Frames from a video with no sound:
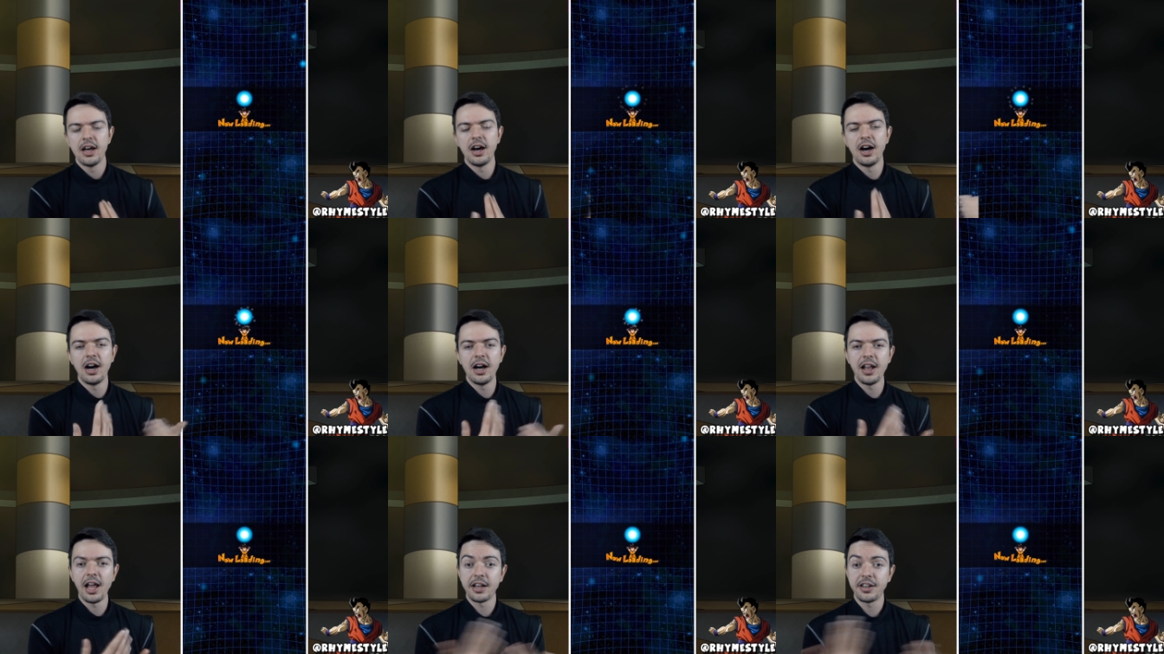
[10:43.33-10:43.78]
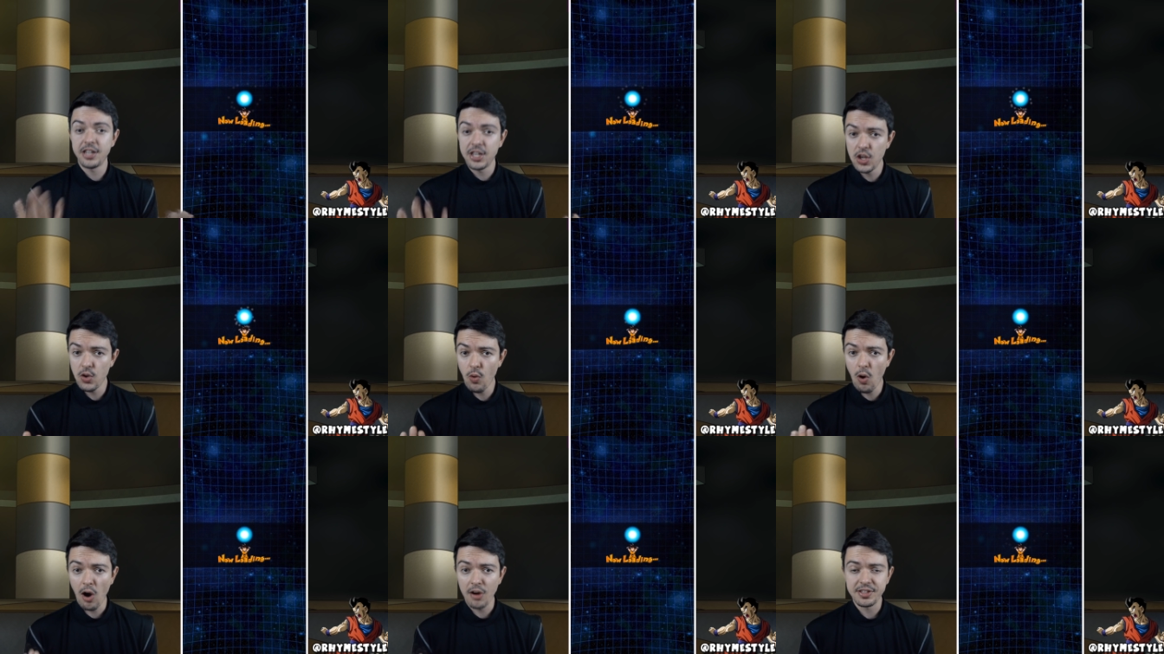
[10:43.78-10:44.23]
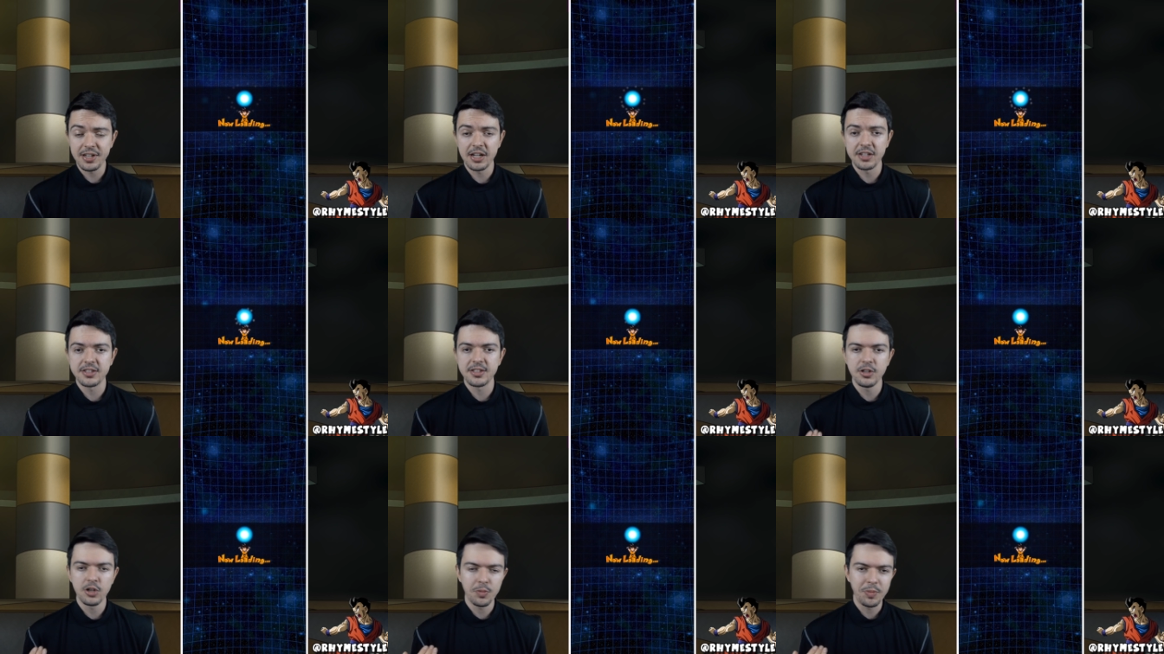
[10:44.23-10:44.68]
uh, like TURs that
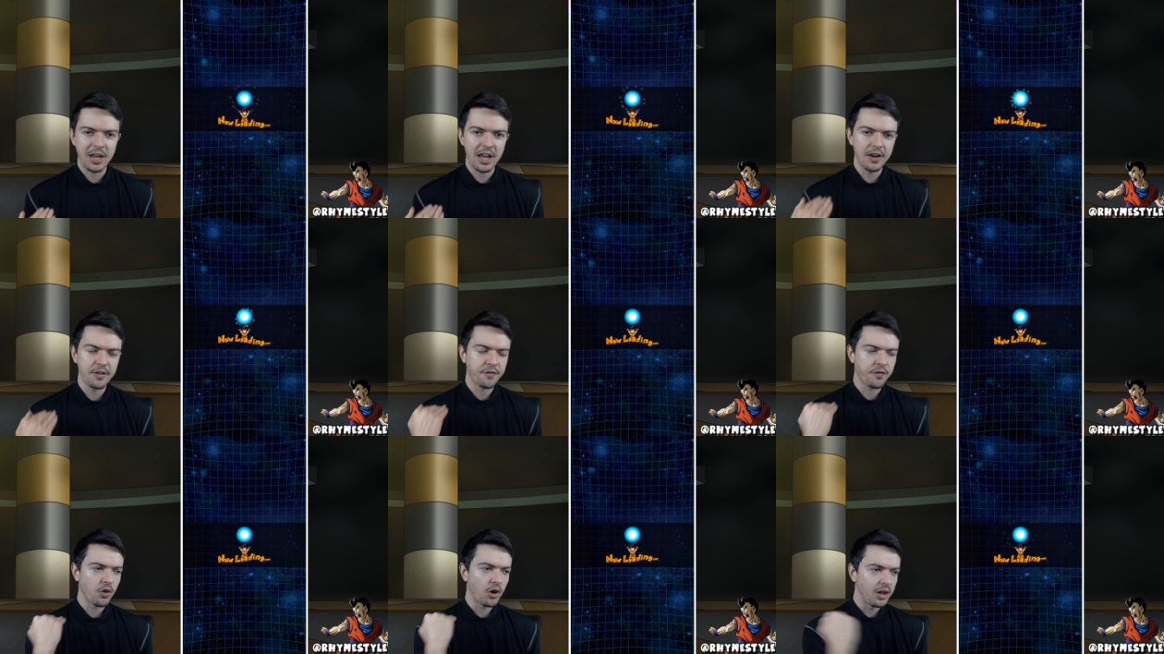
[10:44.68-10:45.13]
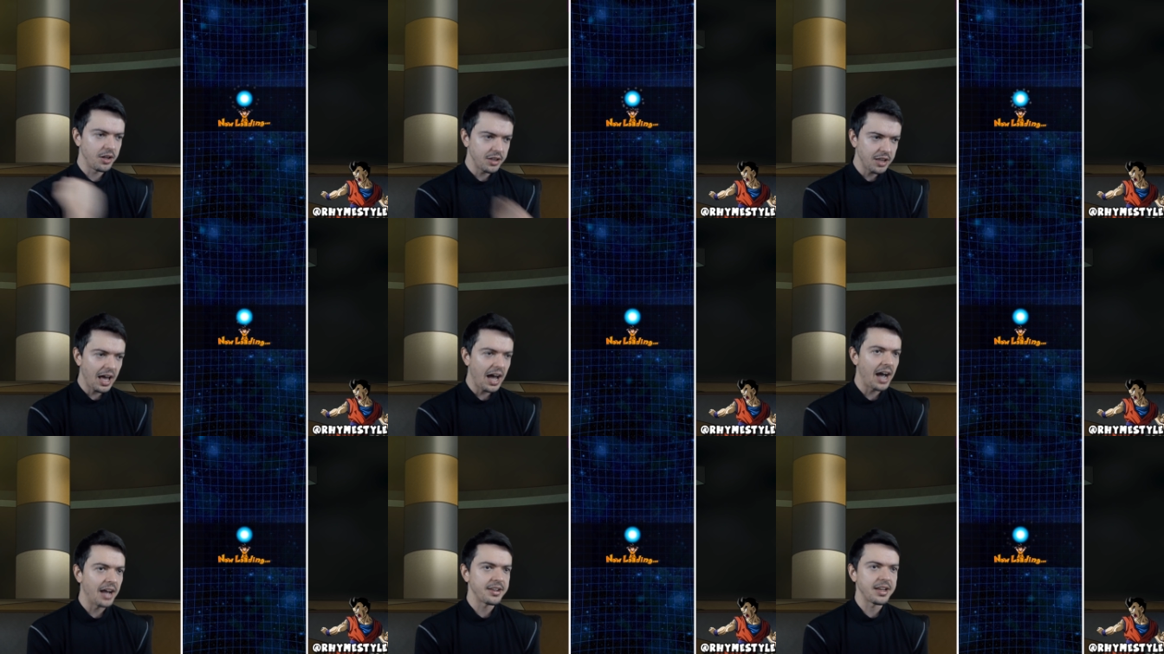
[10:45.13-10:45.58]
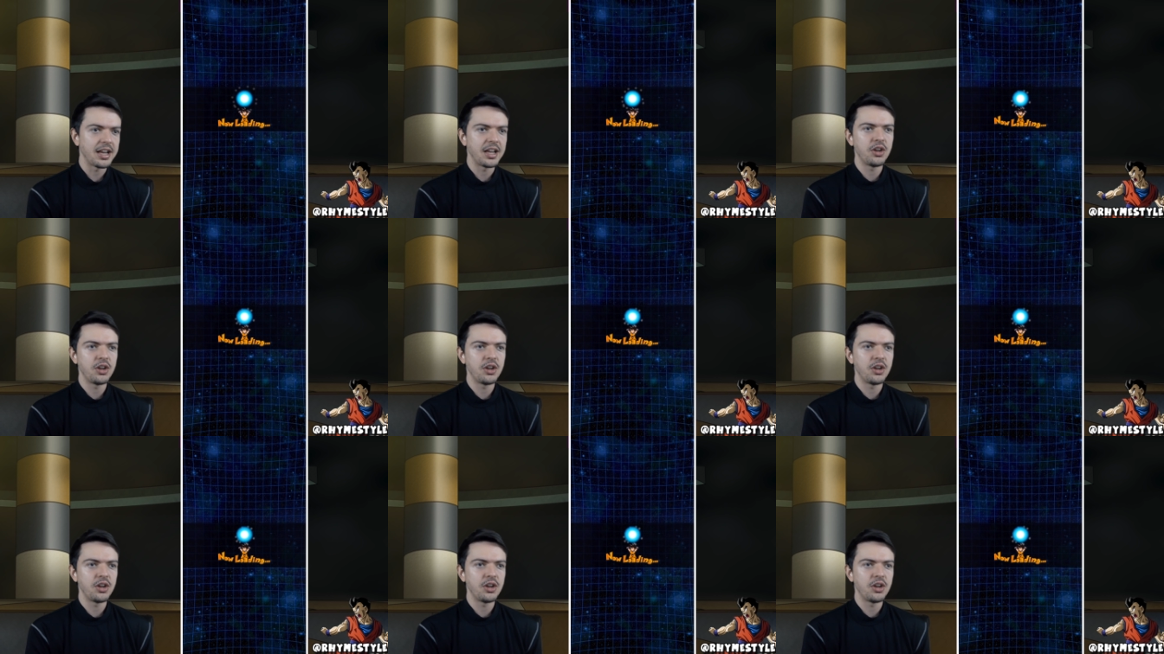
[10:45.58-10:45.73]
are still going to be hitting for a lot.